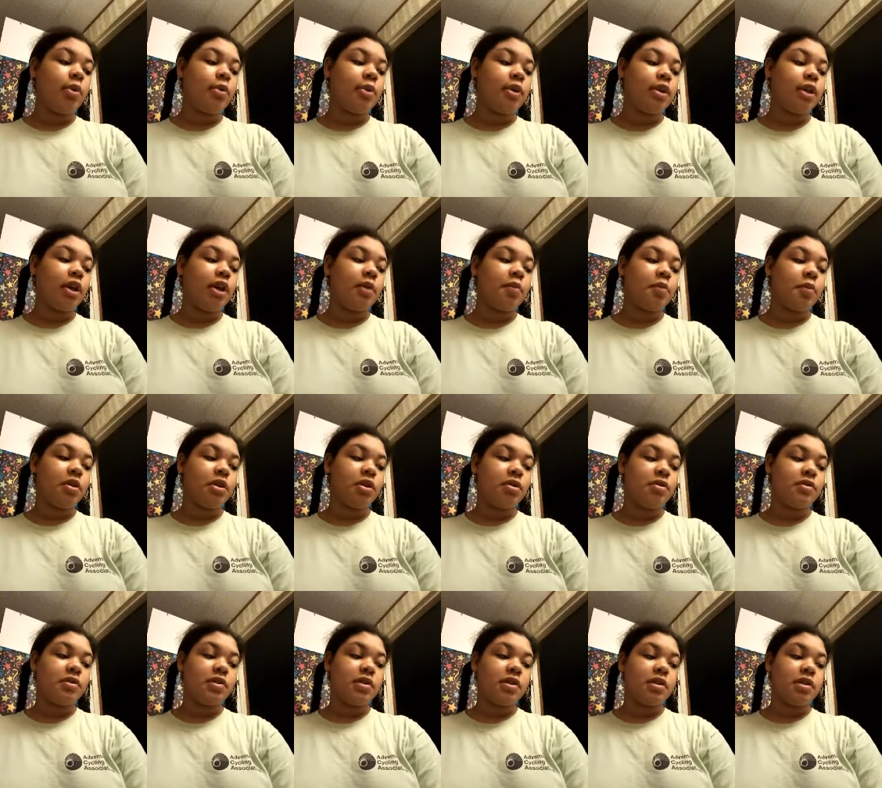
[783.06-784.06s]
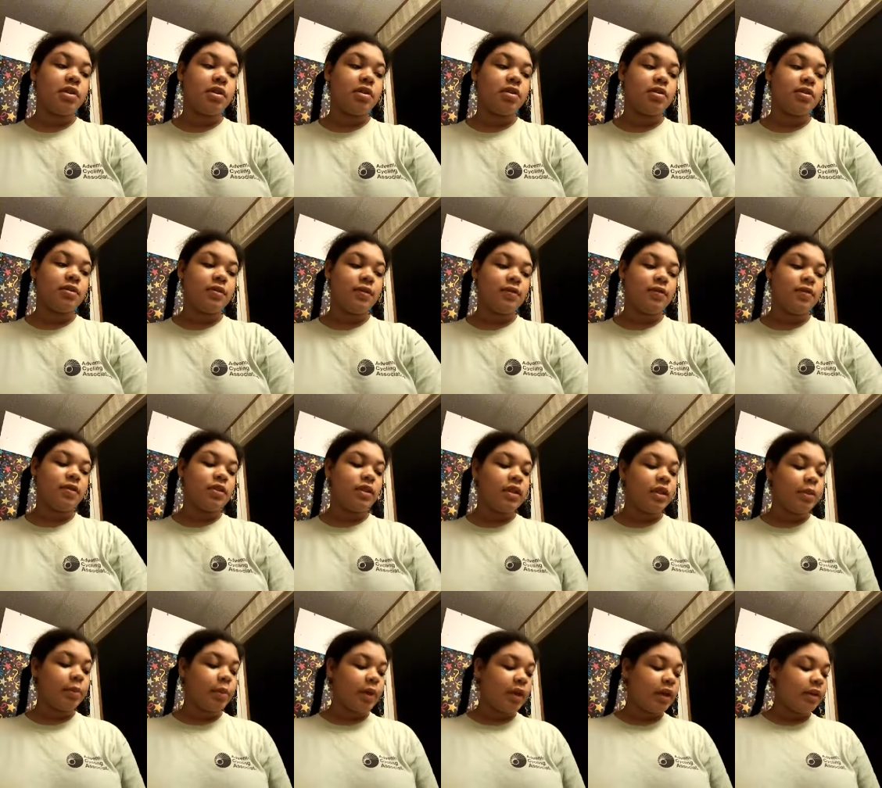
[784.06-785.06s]
I mean, I've been using Clearasil for a
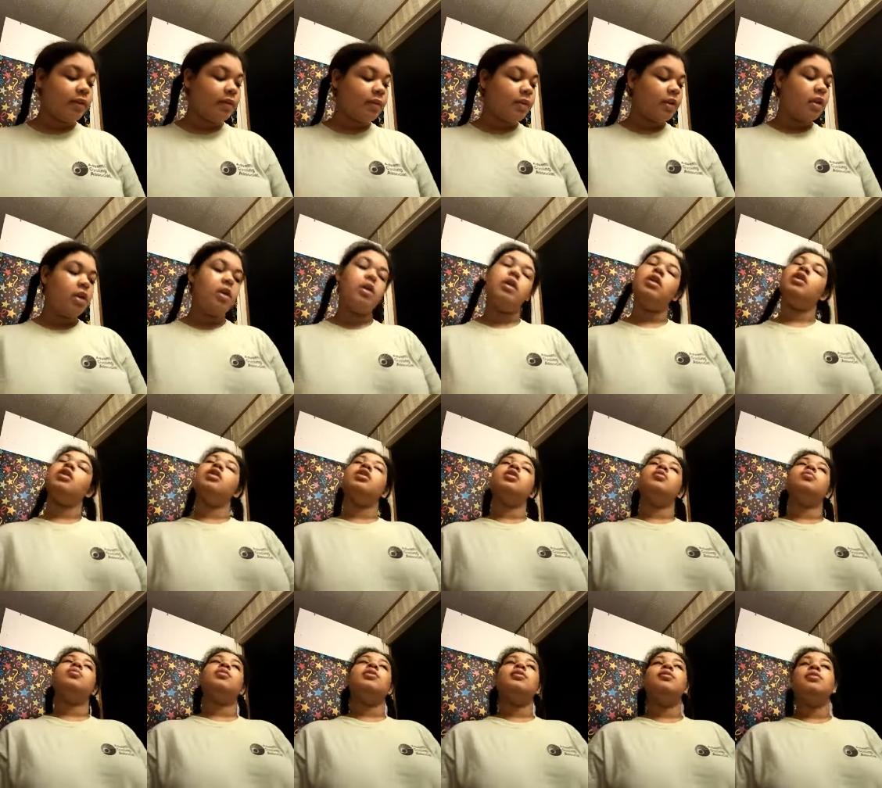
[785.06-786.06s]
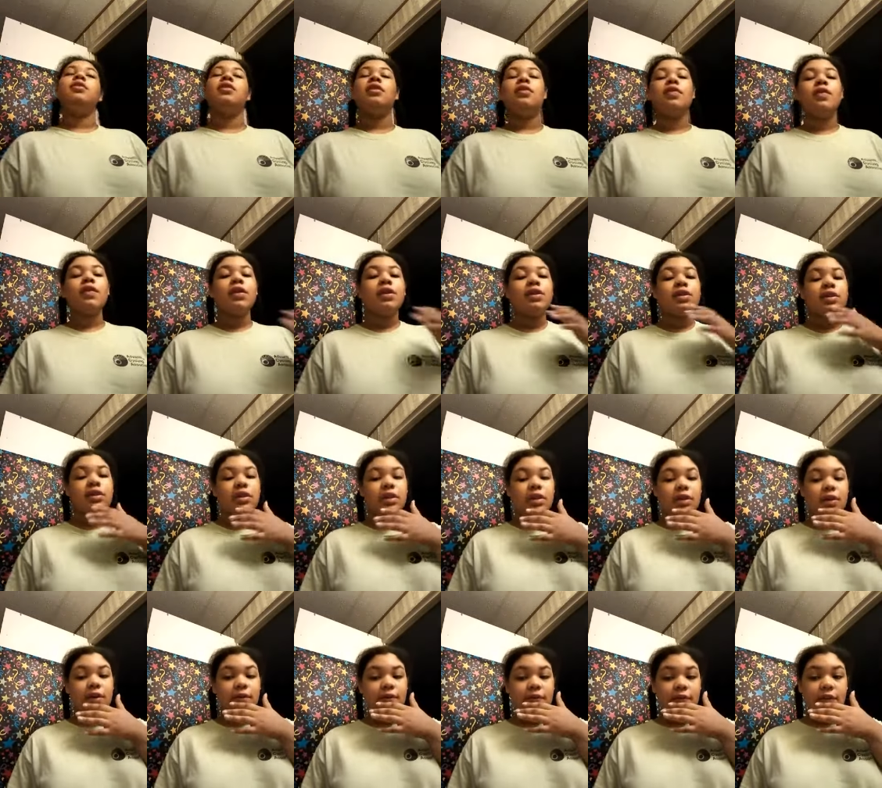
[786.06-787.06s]
little bit. But whenever I
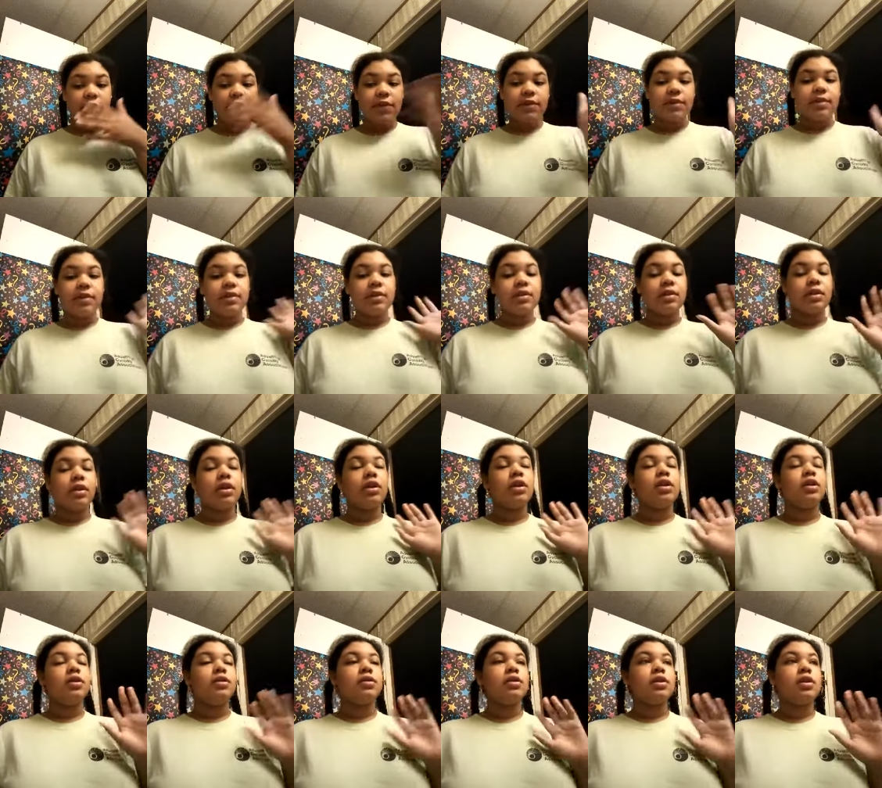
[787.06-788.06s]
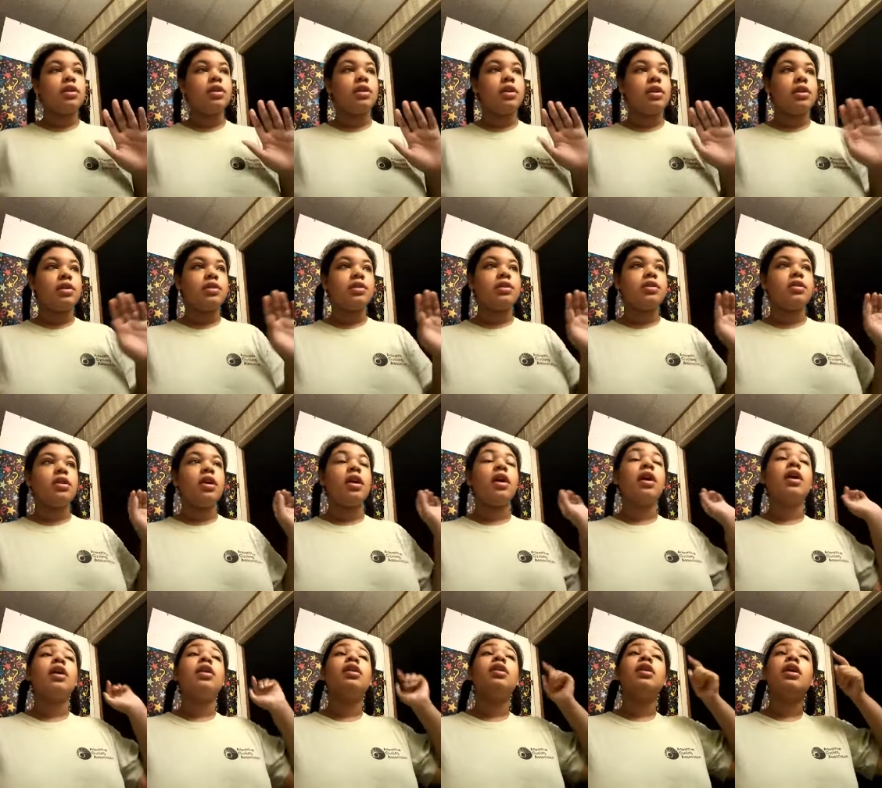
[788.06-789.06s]
did first start using Clearasil, I
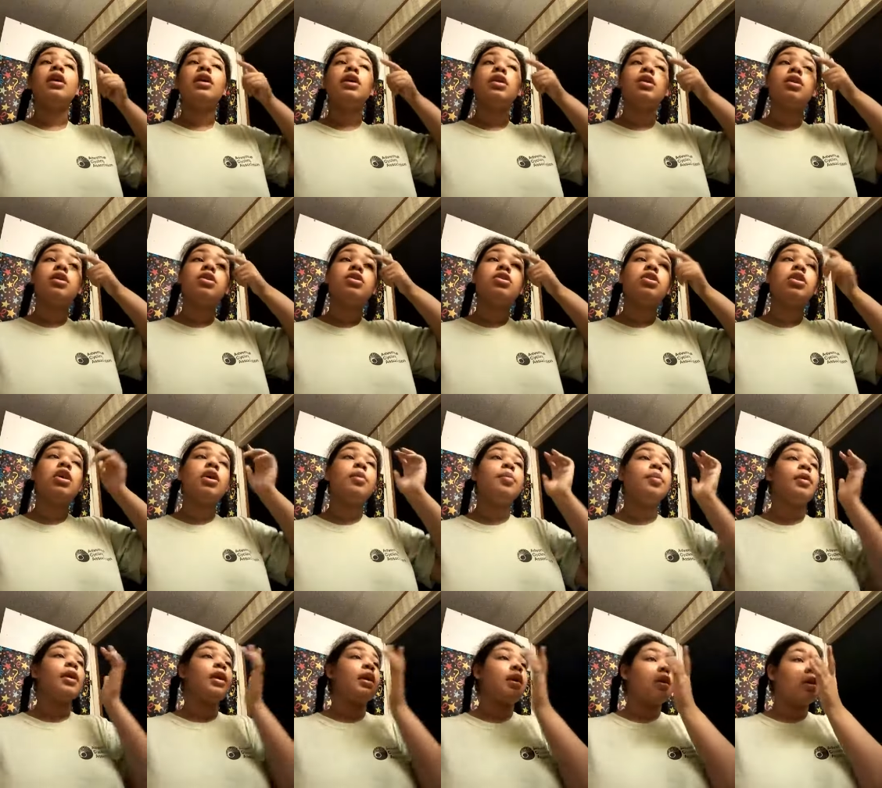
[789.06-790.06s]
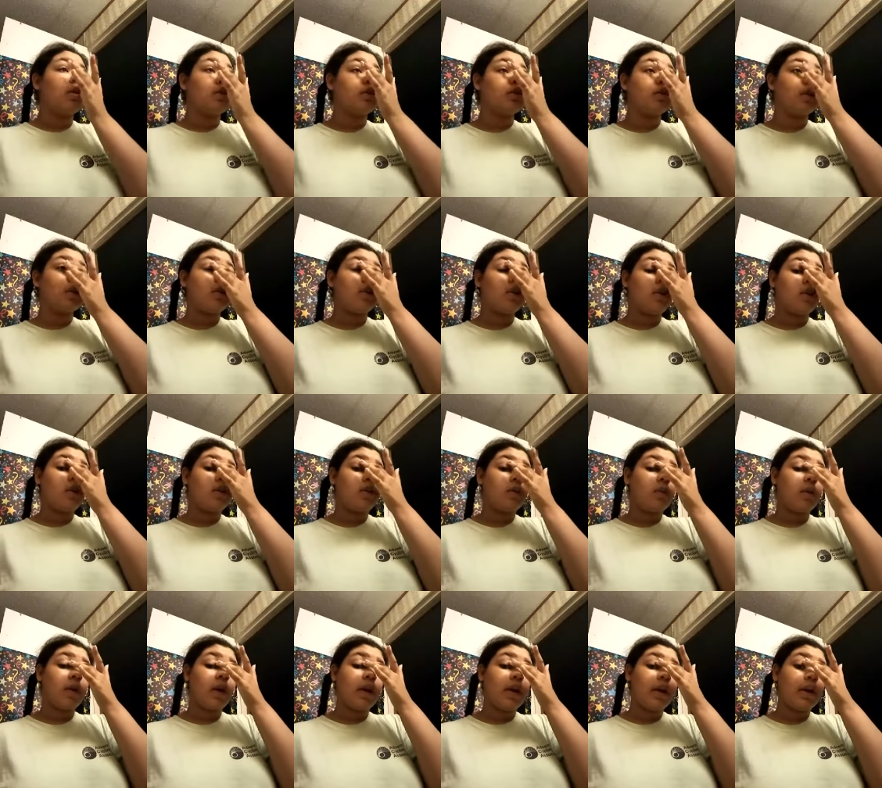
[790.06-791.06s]
had like a dry patch
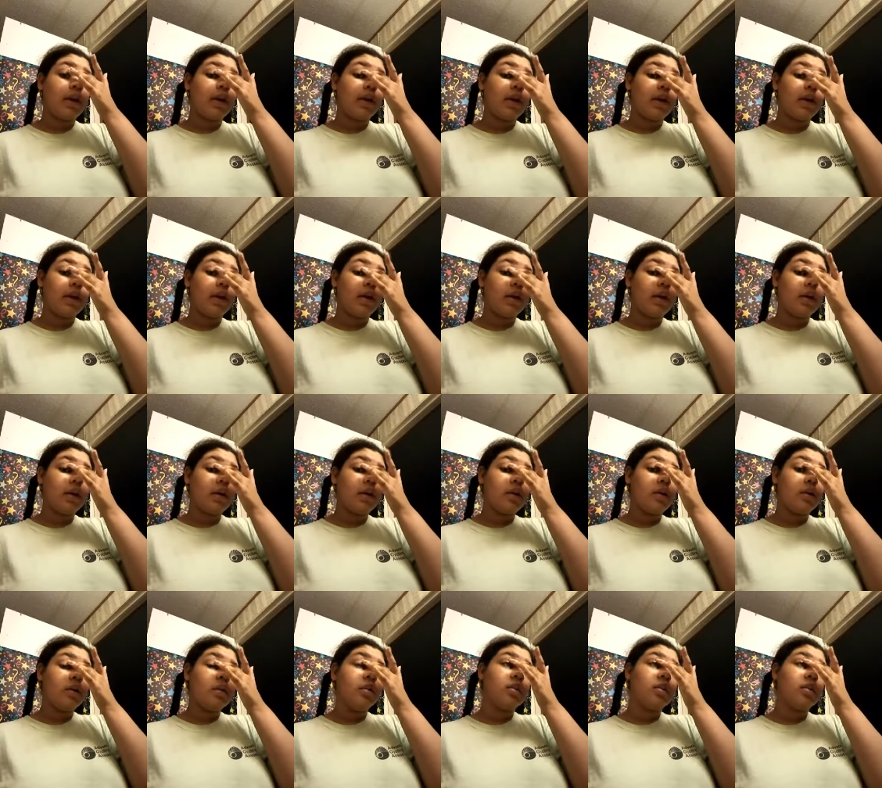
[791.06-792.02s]
right here.